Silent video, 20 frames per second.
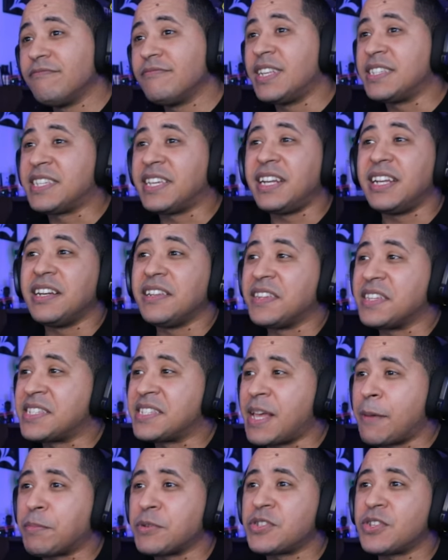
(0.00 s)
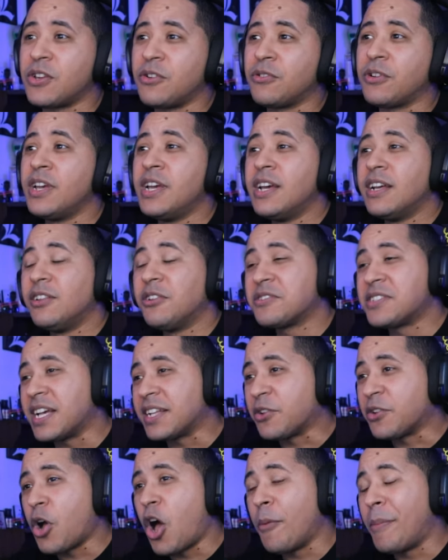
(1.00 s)
Let's get into this episode. Looks
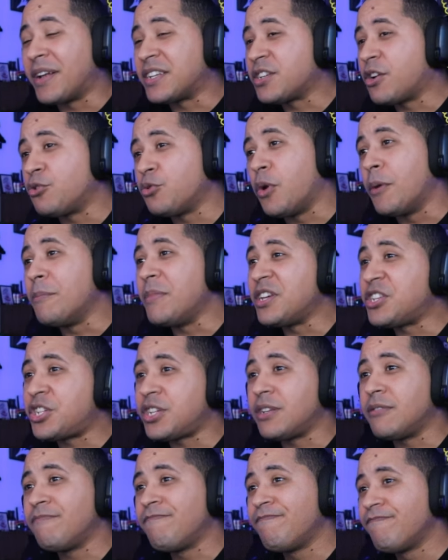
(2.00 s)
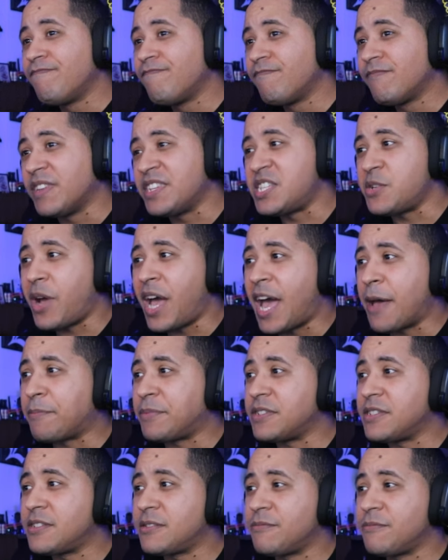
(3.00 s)
like they're all about to go to a mission. Let's see what
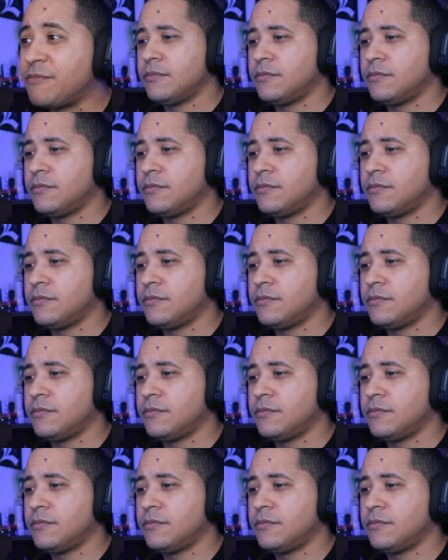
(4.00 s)
happens.